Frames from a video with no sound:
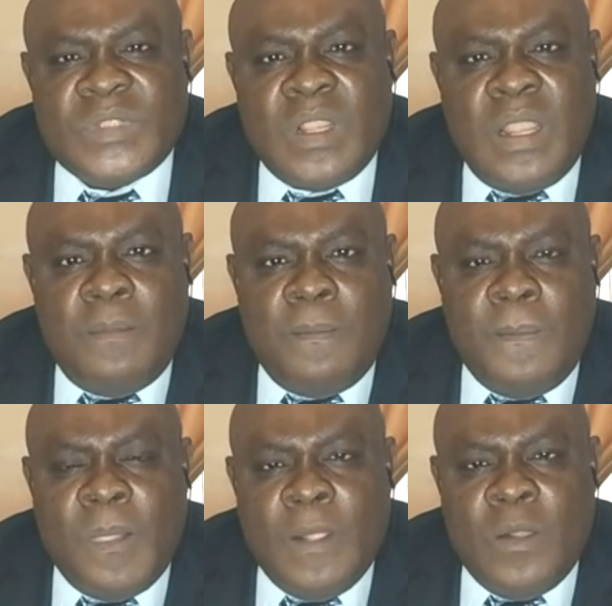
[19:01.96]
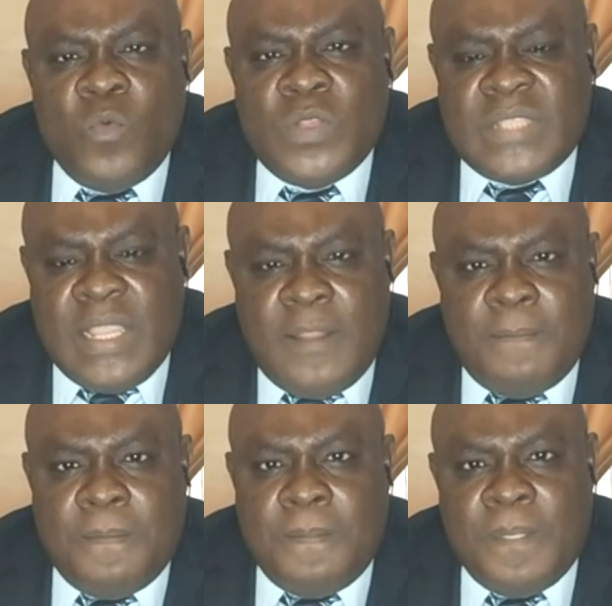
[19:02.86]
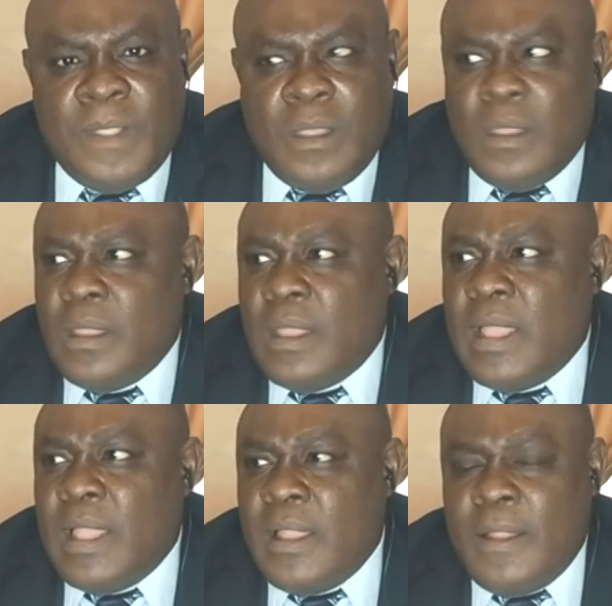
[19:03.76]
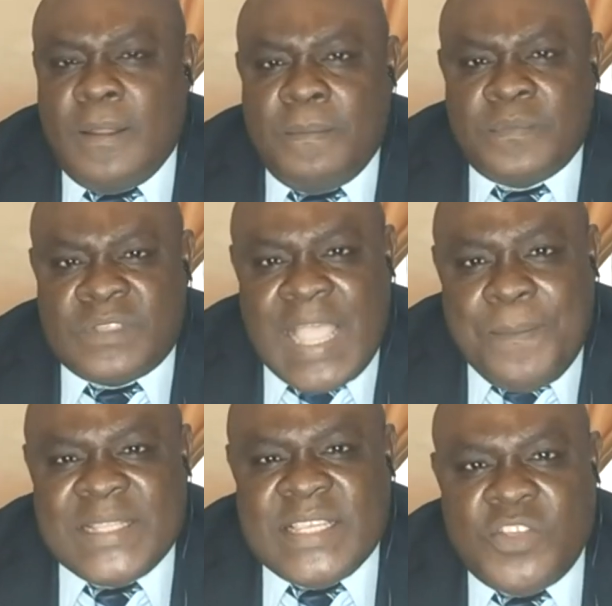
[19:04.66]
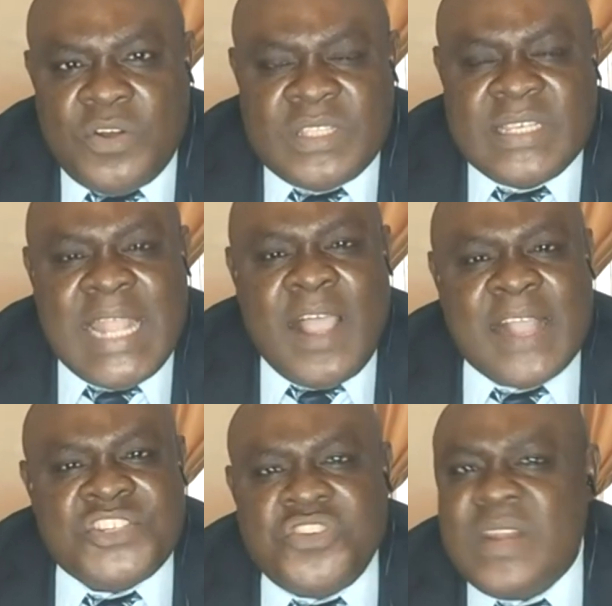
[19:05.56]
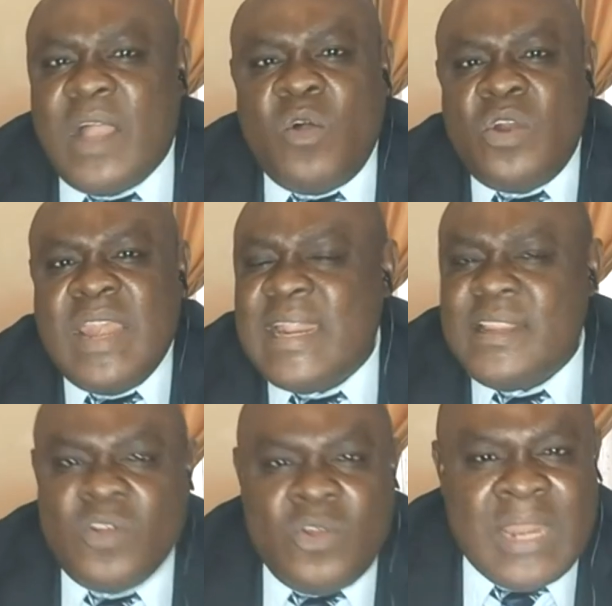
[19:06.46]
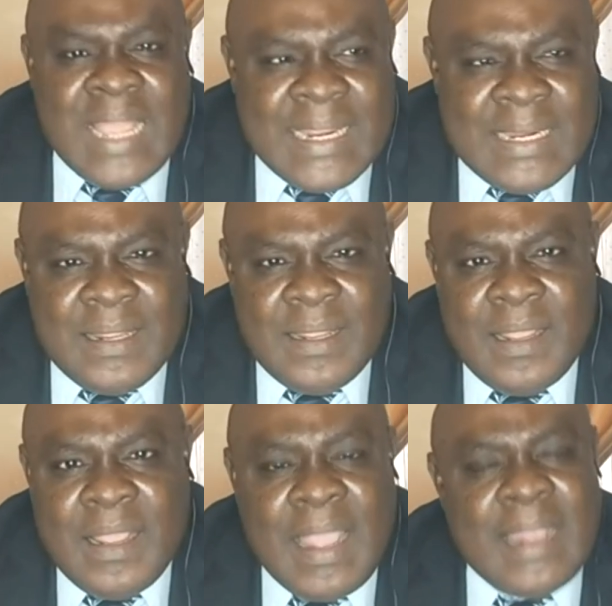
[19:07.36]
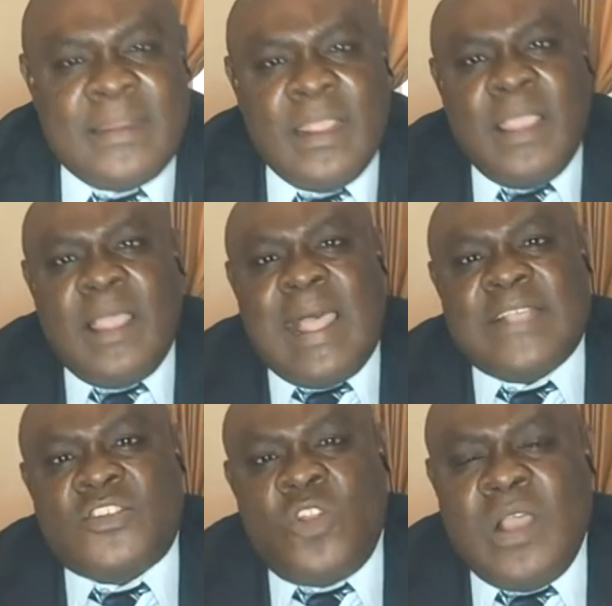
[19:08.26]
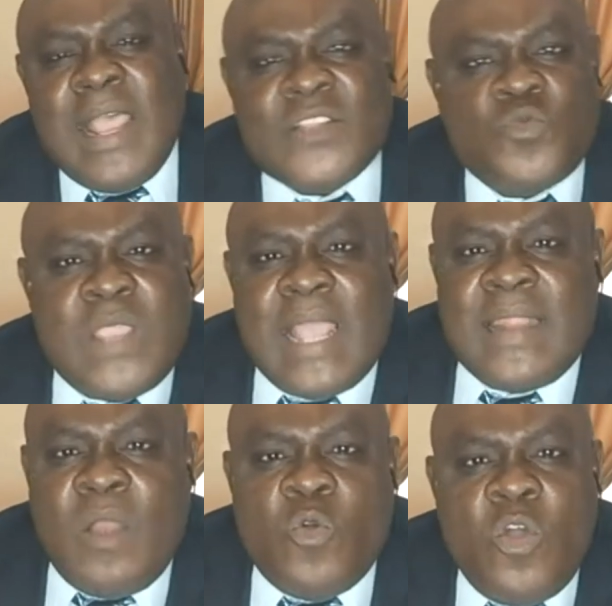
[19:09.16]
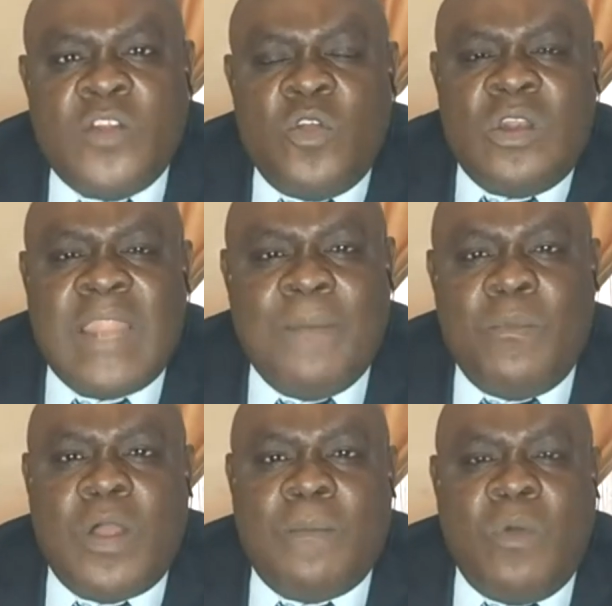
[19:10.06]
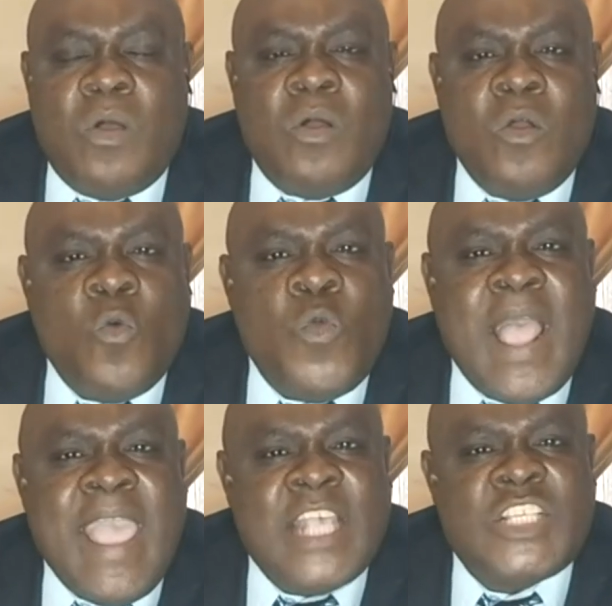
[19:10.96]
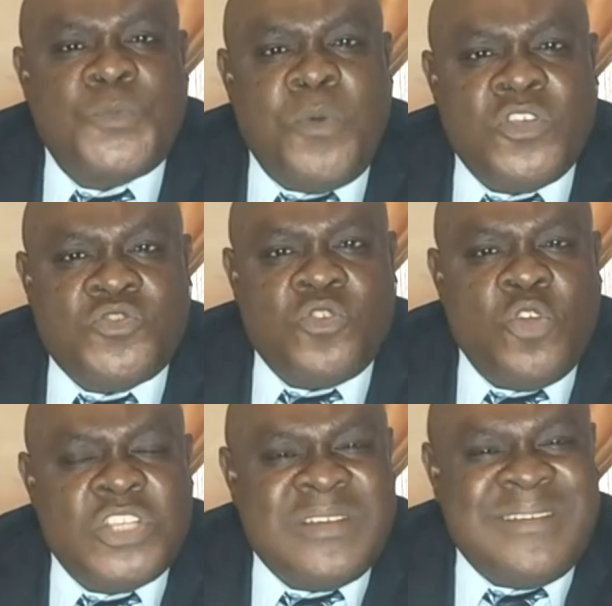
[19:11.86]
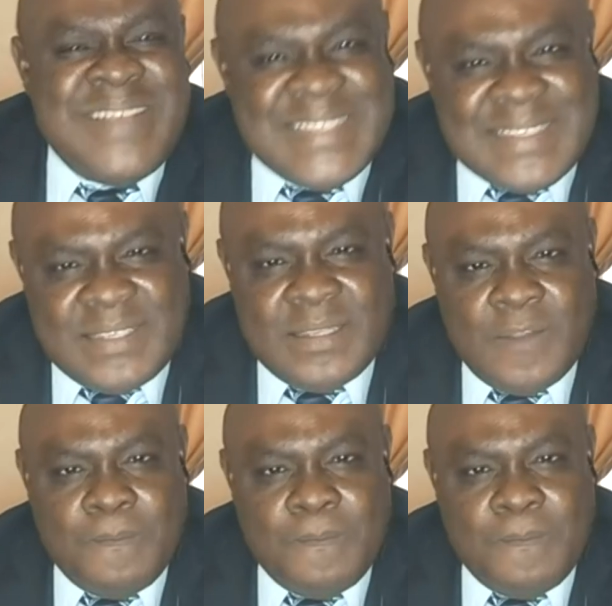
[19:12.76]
um, with um, um, cyber security. Now our children are all learning online. Online, yes. And we are now going online more and more. We are exposed to those risks